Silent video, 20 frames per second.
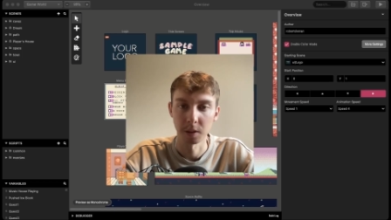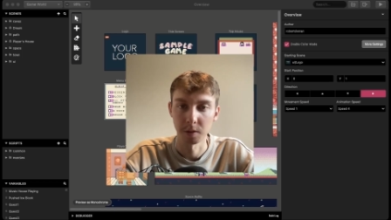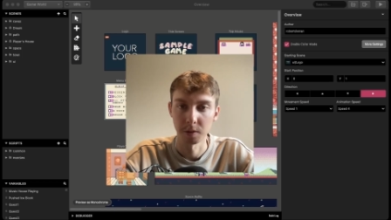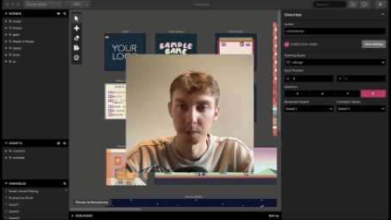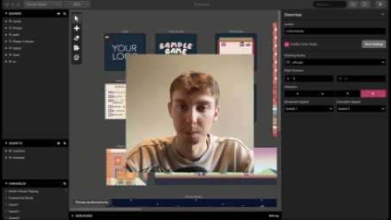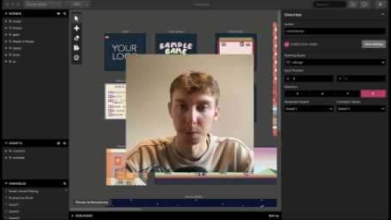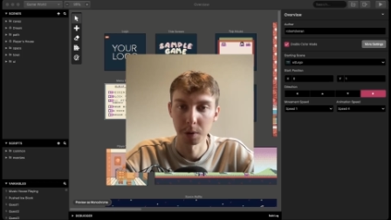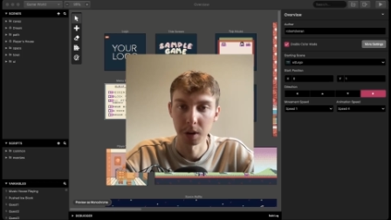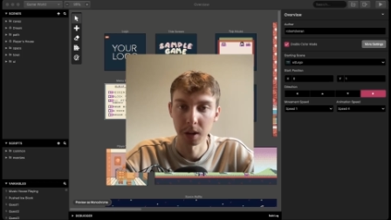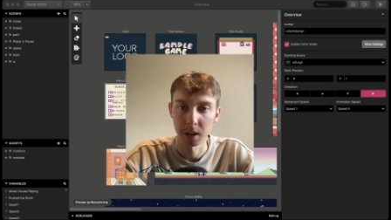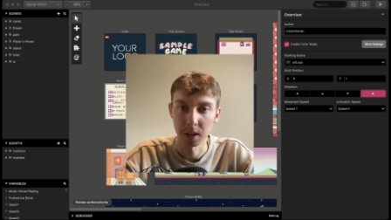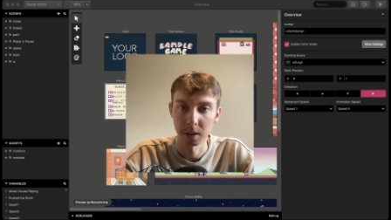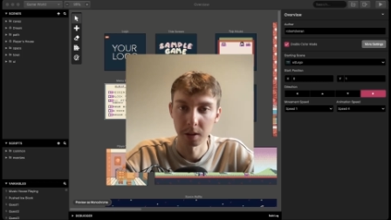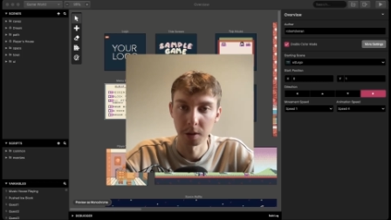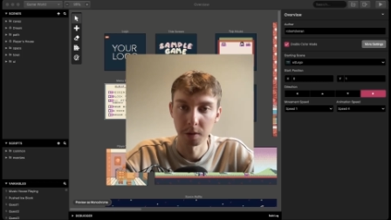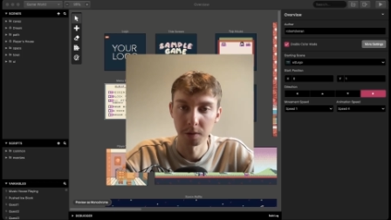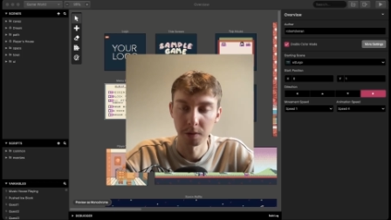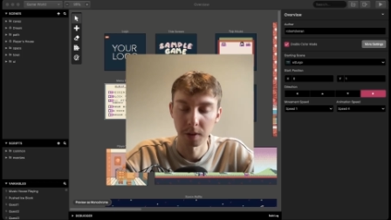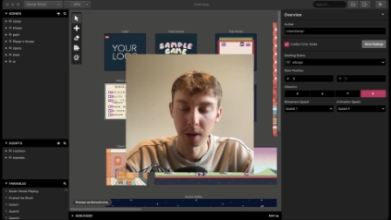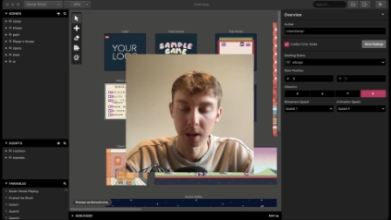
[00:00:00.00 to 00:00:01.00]

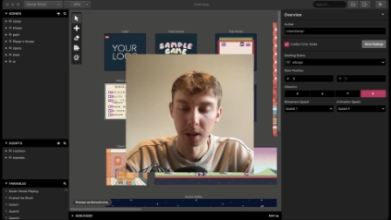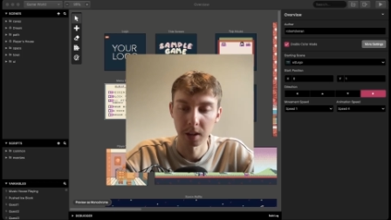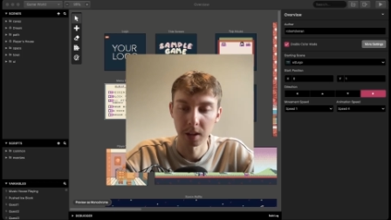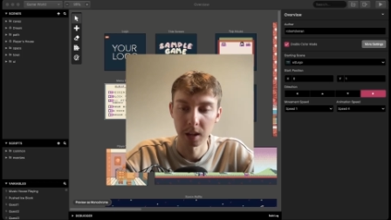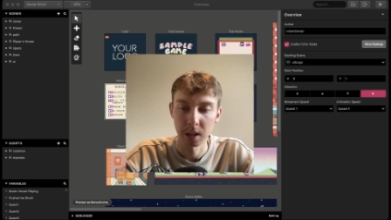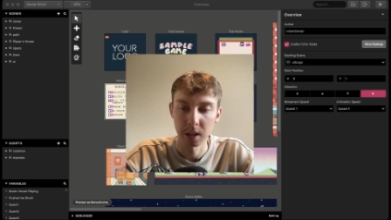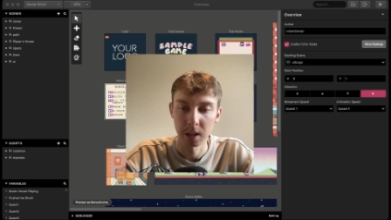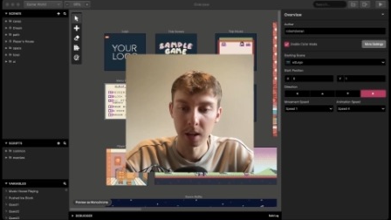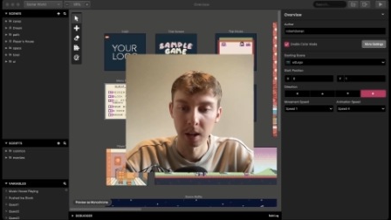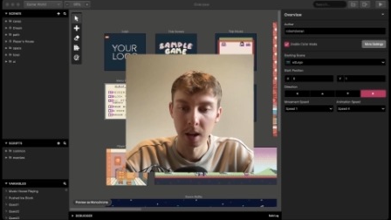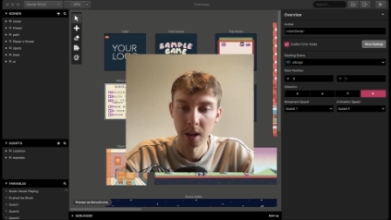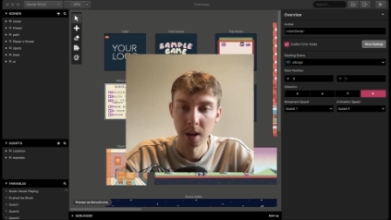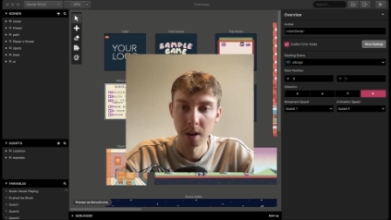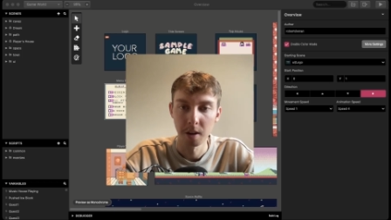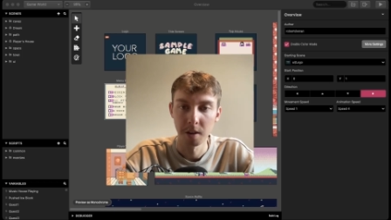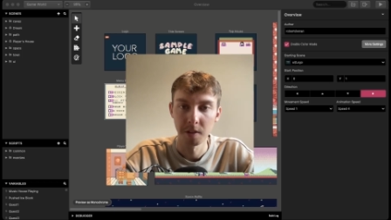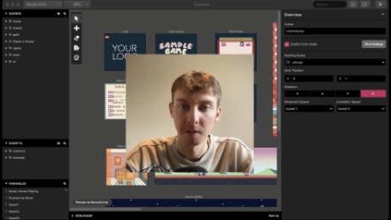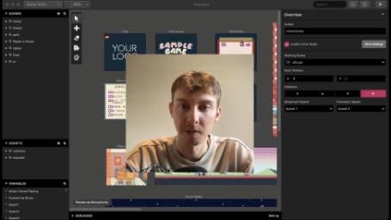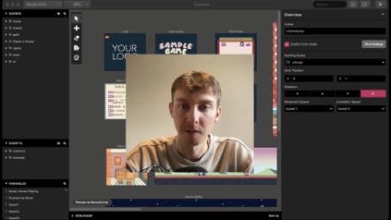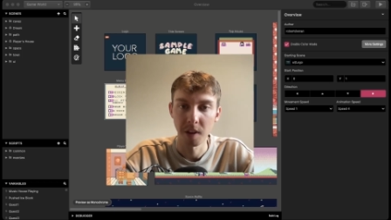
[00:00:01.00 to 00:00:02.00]
You find the
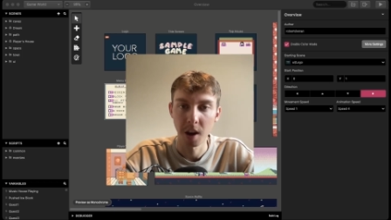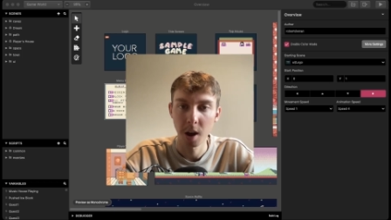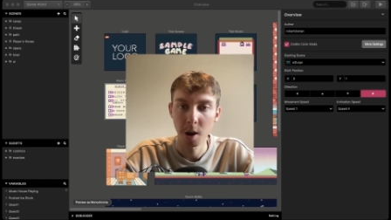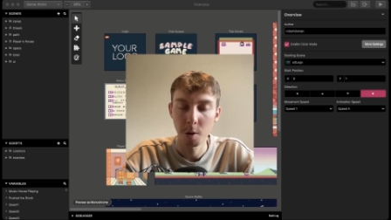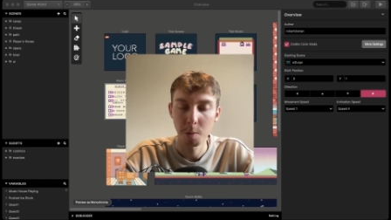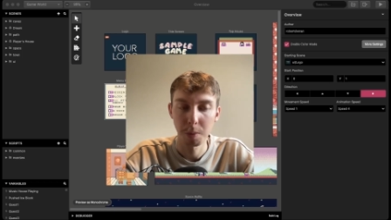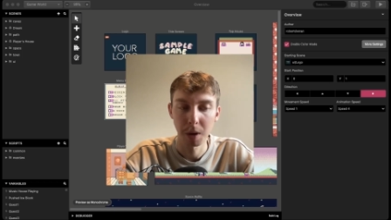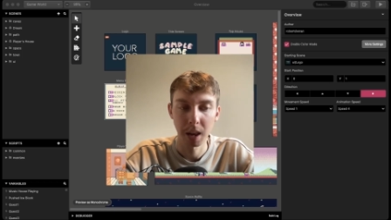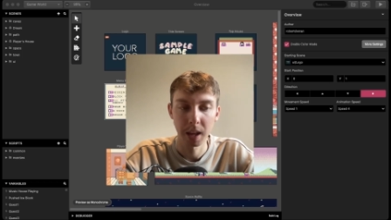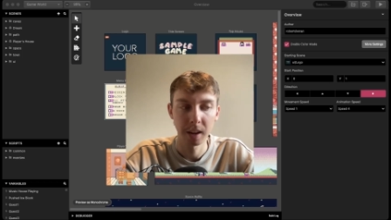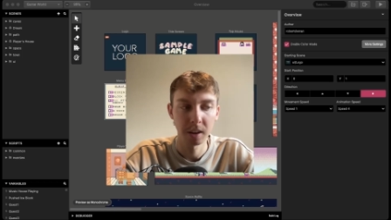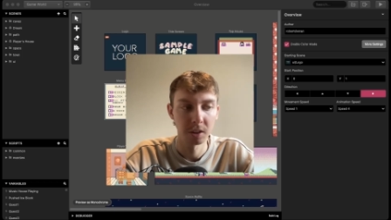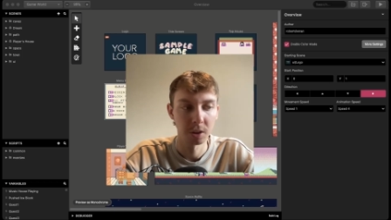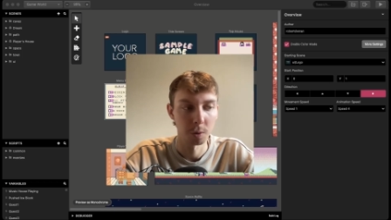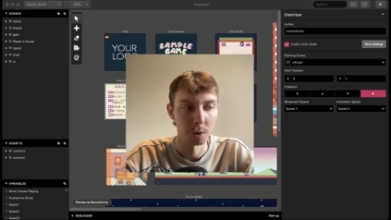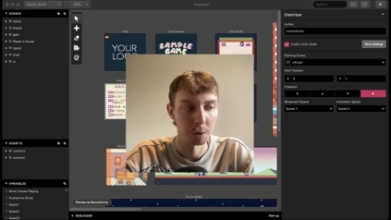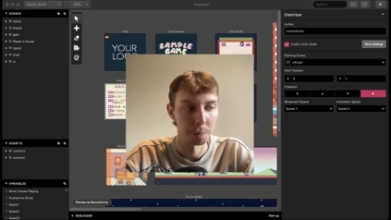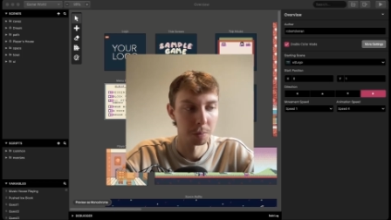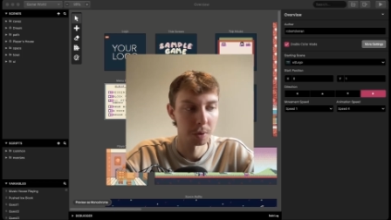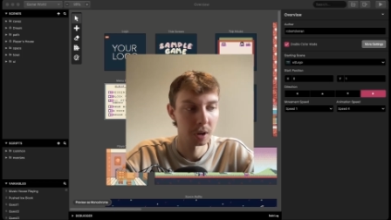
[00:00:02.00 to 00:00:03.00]
file place
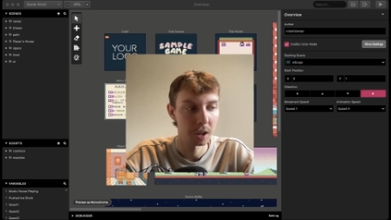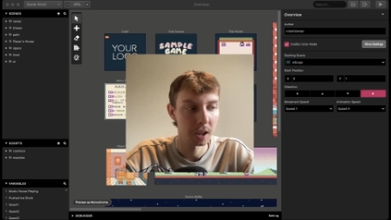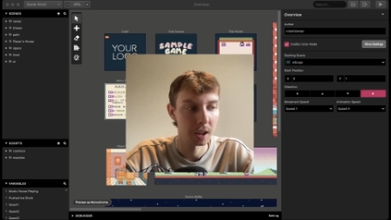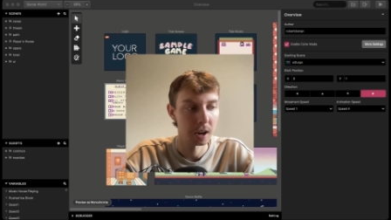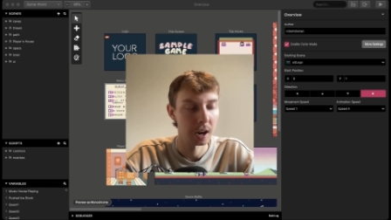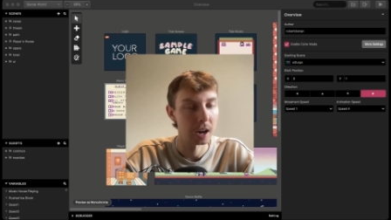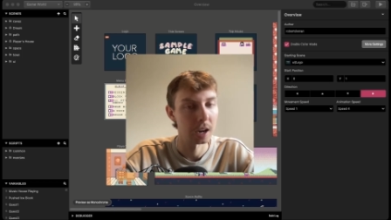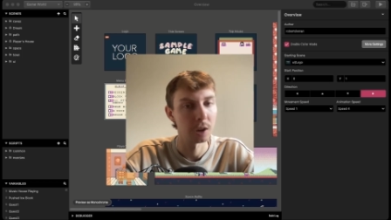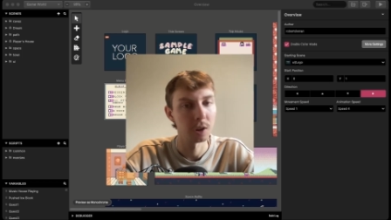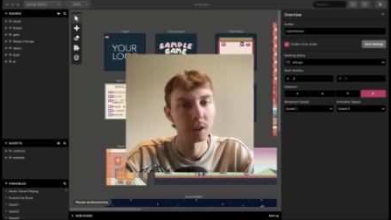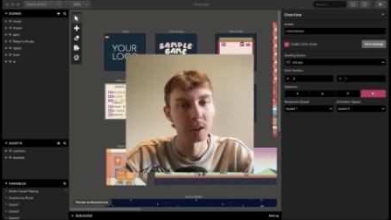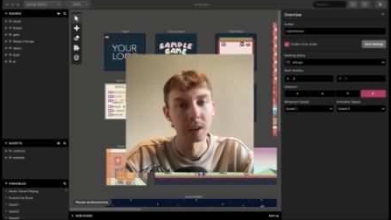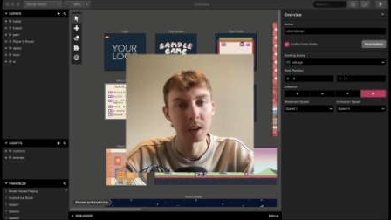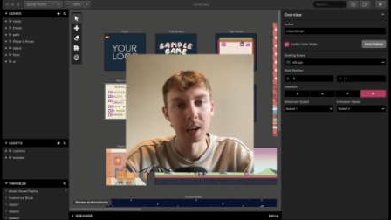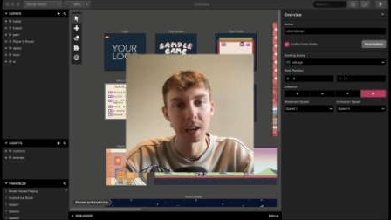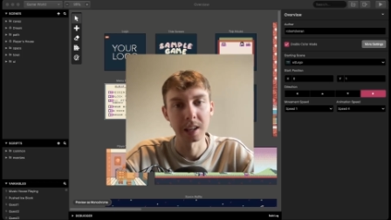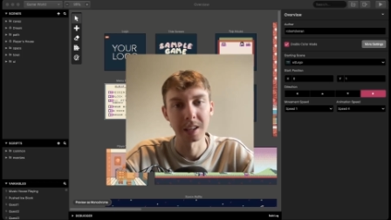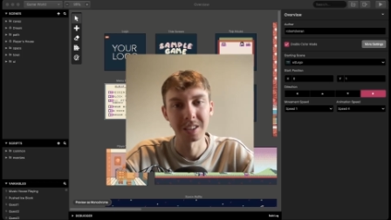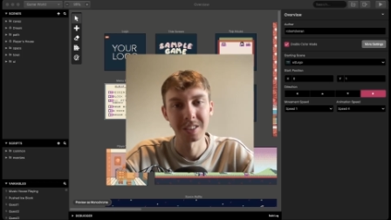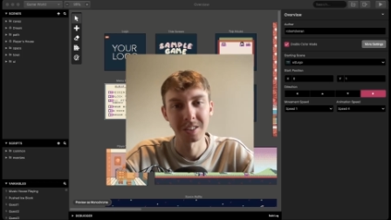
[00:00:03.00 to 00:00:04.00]
you want to put it, and you can
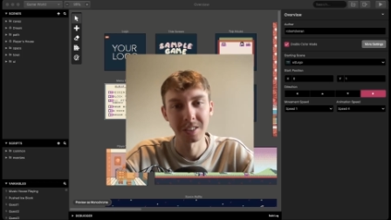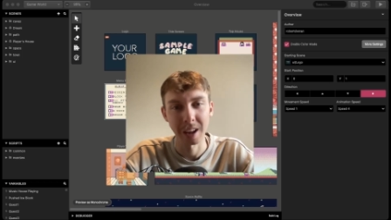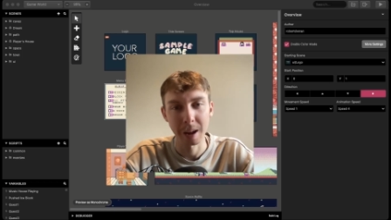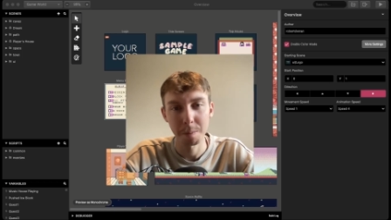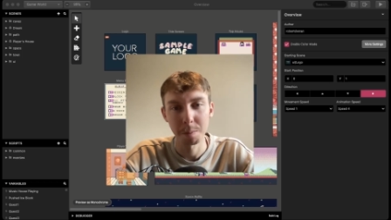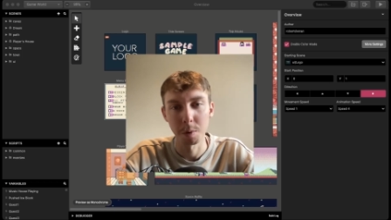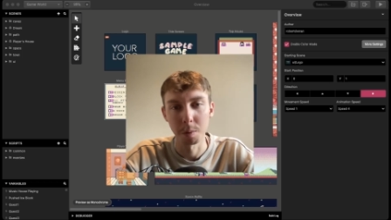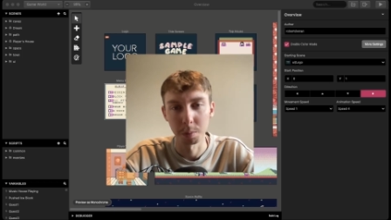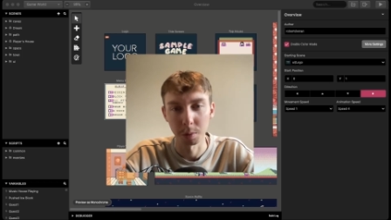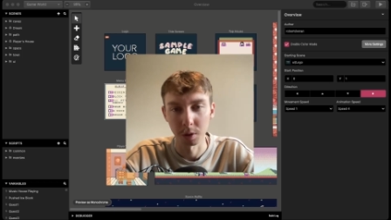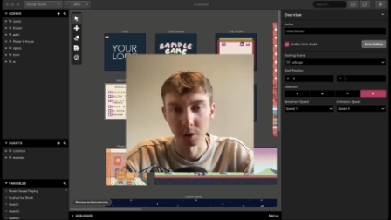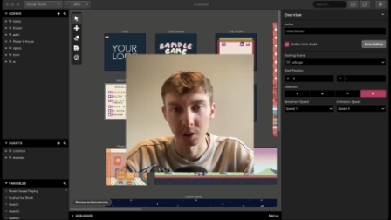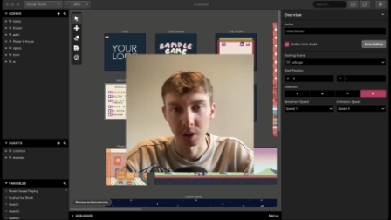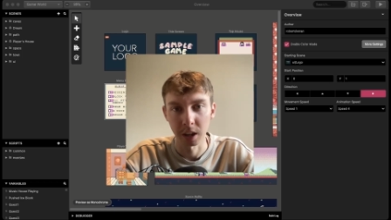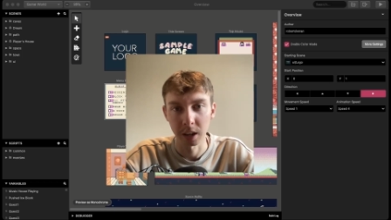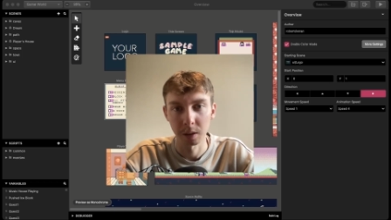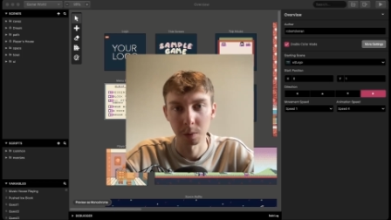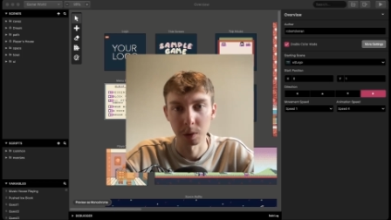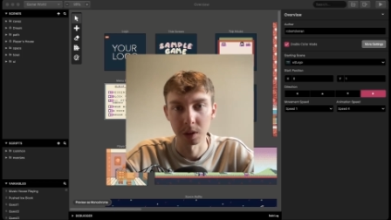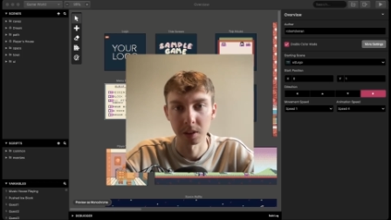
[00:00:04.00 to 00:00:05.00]
click sample
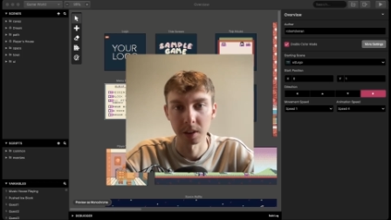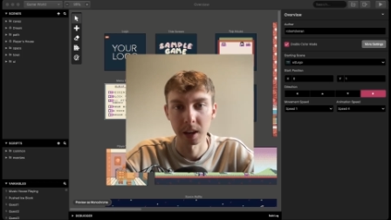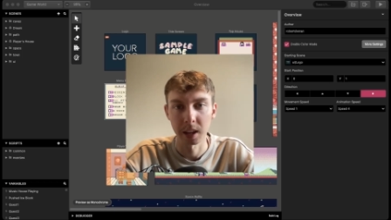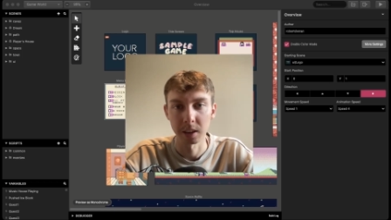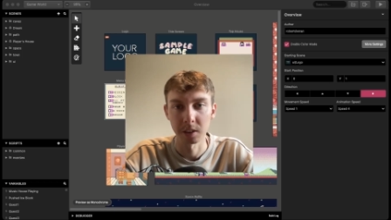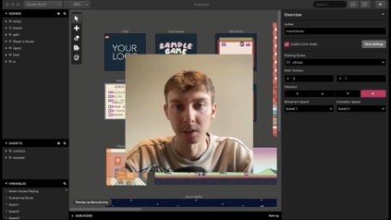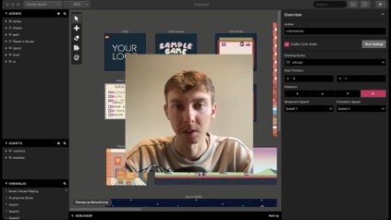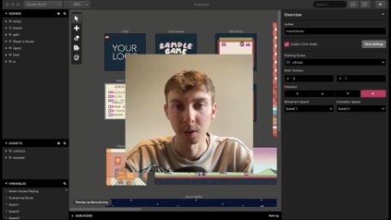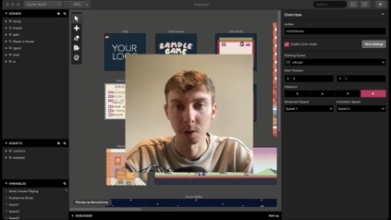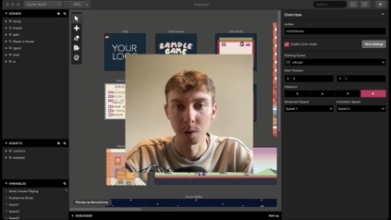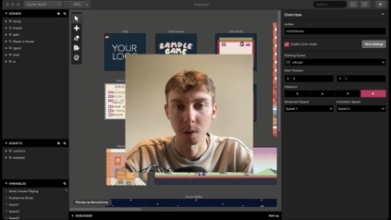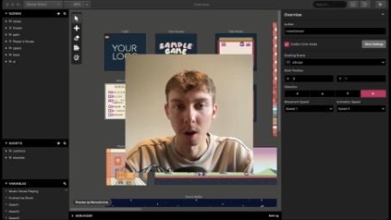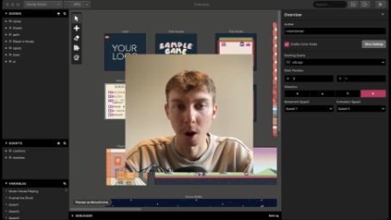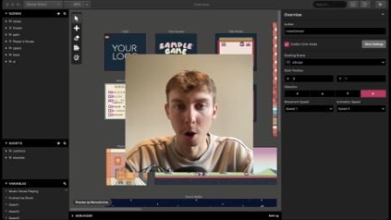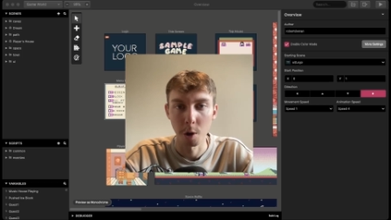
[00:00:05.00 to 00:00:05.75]
project, which lets you